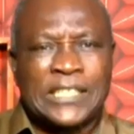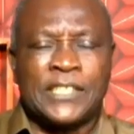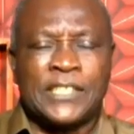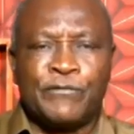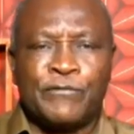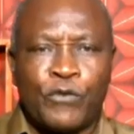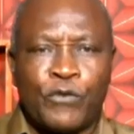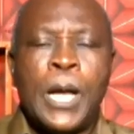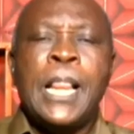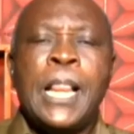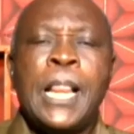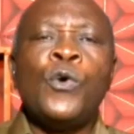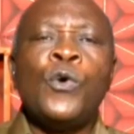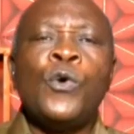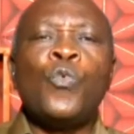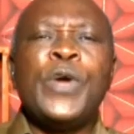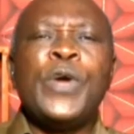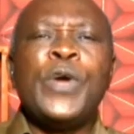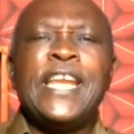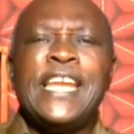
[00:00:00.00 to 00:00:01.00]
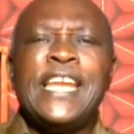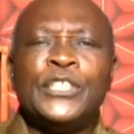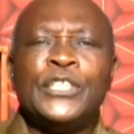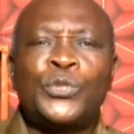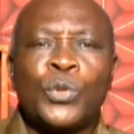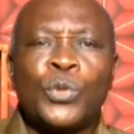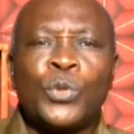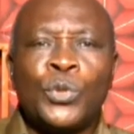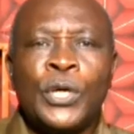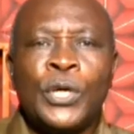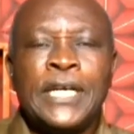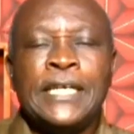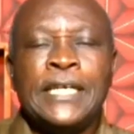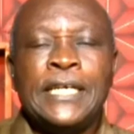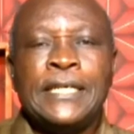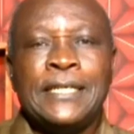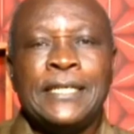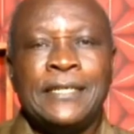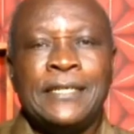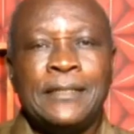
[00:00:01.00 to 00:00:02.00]
We need to
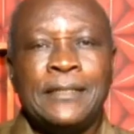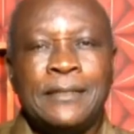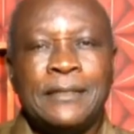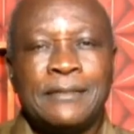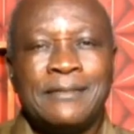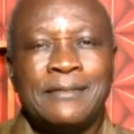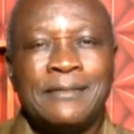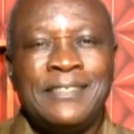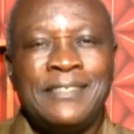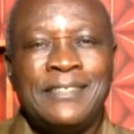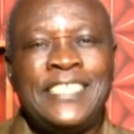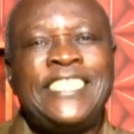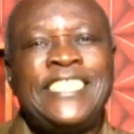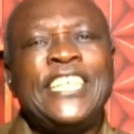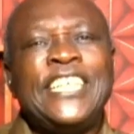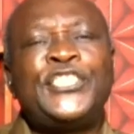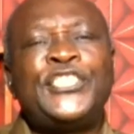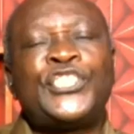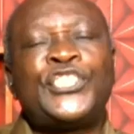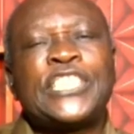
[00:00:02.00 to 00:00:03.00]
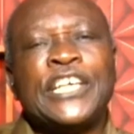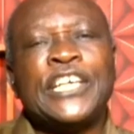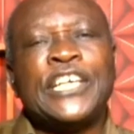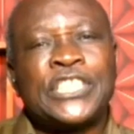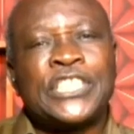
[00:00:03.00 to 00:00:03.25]
desensitize